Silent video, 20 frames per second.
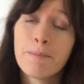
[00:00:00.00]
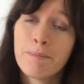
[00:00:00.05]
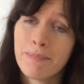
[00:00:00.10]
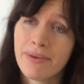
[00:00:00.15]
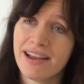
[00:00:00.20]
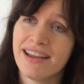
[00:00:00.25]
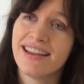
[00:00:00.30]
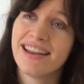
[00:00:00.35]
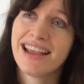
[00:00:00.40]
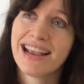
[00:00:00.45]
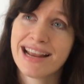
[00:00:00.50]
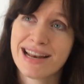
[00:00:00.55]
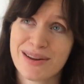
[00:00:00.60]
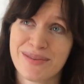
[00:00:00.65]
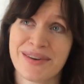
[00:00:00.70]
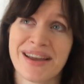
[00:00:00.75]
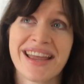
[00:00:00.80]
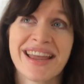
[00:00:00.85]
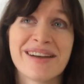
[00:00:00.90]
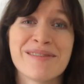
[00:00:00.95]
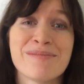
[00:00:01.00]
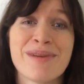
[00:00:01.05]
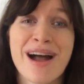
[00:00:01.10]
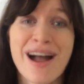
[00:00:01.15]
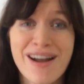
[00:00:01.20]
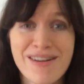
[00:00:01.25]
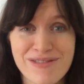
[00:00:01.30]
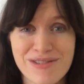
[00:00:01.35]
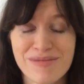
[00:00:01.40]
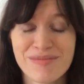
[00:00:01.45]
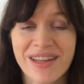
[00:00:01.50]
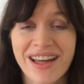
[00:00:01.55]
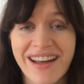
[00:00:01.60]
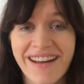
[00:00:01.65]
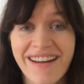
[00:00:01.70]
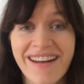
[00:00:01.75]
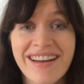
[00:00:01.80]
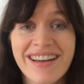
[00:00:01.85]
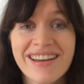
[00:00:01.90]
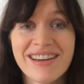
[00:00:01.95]
But anyway, apart from
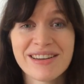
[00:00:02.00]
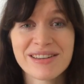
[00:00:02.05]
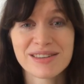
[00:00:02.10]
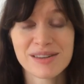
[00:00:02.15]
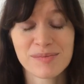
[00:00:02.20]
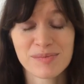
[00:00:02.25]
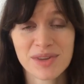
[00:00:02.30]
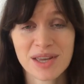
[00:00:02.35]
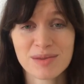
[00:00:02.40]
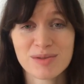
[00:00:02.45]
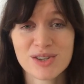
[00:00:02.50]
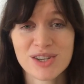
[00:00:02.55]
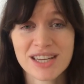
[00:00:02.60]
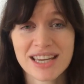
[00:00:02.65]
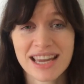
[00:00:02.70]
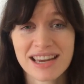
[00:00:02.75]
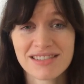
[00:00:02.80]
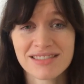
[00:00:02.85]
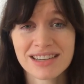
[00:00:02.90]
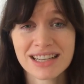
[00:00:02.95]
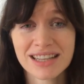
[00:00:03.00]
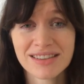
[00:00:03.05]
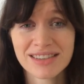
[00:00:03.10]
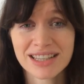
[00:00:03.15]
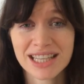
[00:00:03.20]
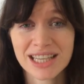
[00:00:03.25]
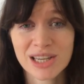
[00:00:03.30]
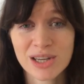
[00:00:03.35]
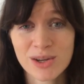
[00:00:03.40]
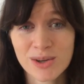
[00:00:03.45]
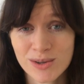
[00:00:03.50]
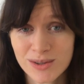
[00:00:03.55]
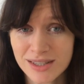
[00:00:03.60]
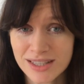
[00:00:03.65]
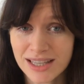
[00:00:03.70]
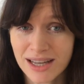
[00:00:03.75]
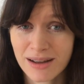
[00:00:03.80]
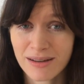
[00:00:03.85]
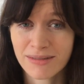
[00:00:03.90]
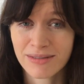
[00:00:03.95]
that, sometimes you can get really, really cute
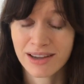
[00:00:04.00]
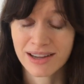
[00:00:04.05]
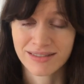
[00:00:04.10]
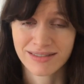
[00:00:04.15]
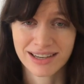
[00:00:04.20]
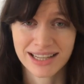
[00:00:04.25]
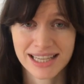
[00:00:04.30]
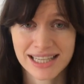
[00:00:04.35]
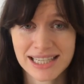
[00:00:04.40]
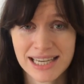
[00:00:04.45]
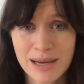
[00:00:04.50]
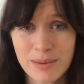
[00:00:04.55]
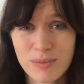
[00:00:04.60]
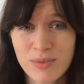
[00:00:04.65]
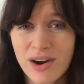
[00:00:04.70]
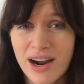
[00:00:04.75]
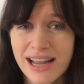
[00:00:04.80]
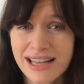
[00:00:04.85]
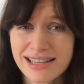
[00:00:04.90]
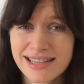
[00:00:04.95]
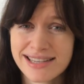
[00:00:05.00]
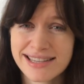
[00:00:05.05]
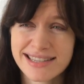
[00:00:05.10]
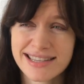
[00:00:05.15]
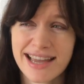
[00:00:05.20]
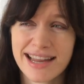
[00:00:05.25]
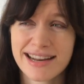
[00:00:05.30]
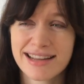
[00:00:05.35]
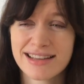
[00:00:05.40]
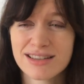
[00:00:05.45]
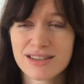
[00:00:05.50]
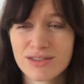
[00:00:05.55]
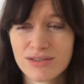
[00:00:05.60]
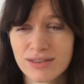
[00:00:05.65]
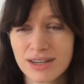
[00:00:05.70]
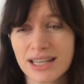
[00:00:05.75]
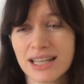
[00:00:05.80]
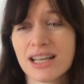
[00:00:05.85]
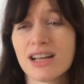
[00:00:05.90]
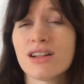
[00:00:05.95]
stuff at really cheap prices, and it's
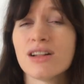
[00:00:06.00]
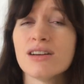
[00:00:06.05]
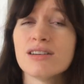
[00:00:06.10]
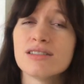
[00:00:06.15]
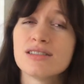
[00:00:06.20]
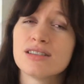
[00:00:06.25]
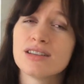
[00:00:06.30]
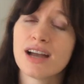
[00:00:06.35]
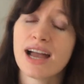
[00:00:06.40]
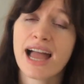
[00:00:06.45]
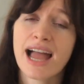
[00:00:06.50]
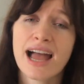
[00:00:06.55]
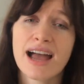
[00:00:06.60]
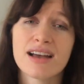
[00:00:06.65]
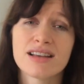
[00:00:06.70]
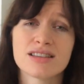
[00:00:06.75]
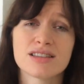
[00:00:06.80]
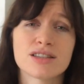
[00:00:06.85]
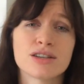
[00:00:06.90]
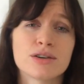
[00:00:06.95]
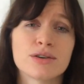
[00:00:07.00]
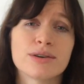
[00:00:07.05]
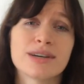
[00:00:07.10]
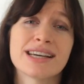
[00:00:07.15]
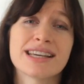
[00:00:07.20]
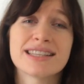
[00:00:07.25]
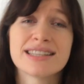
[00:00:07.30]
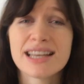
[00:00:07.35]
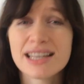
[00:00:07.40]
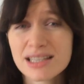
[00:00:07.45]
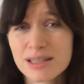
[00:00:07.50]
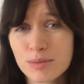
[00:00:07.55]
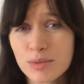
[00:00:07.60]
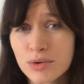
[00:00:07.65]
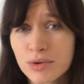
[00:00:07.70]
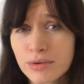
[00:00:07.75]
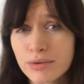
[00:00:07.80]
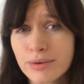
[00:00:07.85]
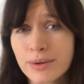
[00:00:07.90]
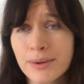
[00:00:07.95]
really close to your house, so
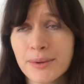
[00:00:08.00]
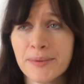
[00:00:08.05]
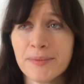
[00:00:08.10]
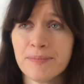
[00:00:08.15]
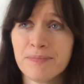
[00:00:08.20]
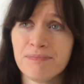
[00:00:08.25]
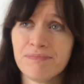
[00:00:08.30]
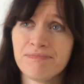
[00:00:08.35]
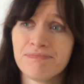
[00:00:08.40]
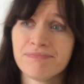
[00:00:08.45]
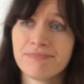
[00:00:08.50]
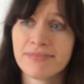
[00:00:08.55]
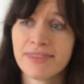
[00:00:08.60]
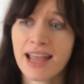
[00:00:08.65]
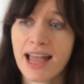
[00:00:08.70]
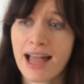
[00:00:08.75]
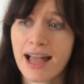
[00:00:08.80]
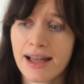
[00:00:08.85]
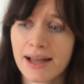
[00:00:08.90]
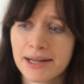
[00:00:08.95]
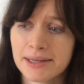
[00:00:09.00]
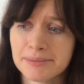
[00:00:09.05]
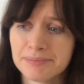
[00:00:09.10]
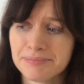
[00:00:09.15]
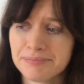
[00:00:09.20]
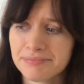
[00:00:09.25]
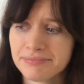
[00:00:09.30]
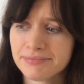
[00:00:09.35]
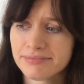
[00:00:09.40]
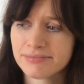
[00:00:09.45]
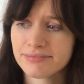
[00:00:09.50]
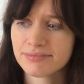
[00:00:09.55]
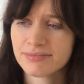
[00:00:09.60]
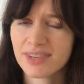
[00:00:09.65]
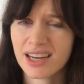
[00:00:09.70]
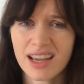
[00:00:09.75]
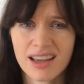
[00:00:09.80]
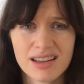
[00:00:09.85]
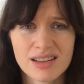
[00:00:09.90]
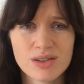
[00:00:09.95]
accessible.
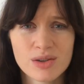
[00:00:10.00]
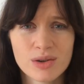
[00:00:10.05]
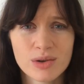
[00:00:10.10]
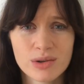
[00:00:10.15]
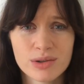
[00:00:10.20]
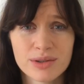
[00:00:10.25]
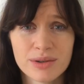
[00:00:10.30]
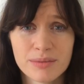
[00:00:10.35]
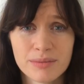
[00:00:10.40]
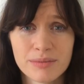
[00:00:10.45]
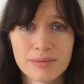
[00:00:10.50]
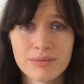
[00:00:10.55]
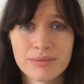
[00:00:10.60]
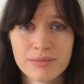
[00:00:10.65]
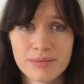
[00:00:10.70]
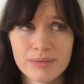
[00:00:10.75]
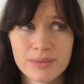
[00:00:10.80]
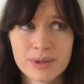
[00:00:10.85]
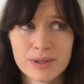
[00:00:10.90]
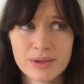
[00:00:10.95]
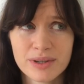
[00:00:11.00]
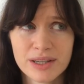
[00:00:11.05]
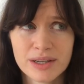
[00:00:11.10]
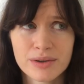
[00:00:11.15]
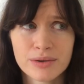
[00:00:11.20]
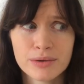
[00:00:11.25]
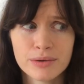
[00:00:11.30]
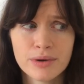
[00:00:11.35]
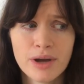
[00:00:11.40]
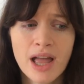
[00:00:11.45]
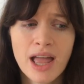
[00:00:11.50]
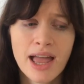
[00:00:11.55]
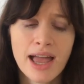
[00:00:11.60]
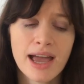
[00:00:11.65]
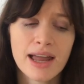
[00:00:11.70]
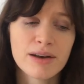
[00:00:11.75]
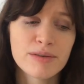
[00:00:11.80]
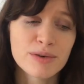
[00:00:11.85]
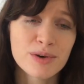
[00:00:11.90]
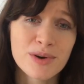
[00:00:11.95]
Yeah, it's awesome. It's really cool.
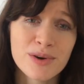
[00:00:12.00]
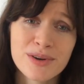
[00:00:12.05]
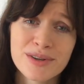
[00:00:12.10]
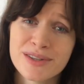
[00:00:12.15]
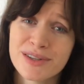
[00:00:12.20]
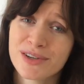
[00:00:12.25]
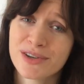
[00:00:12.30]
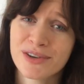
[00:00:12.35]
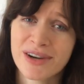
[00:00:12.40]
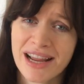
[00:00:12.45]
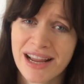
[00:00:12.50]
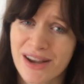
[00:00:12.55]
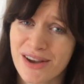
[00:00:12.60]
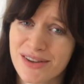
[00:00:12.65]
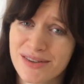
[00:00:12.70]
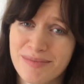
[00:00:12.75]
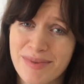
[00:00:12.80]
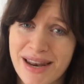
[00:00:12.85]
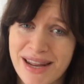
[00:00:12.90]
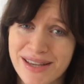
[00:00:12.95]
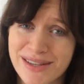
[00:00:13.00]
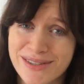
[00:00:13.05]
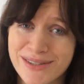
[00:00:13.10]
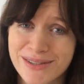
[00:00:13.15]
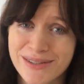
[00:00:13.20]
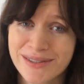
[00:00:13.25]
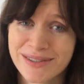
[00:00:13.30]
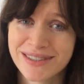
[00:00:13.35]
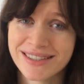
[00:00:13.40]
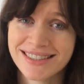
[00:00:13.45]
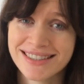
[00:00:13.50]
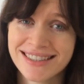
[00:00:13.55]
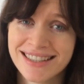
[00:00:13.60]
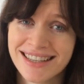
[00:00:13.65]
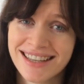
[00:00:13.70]
And of course the Korean cosmetic stores.